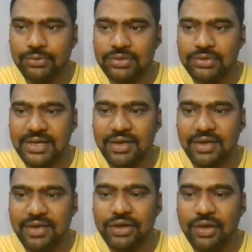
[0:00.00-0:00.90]
So that's
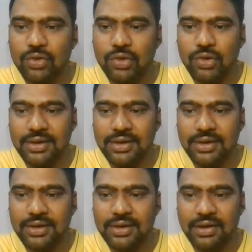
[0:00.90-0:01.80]
why we downloaded
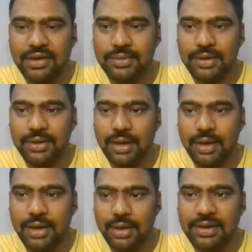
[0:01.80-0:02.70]
data from
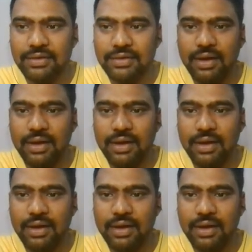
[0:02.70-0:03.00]
build with.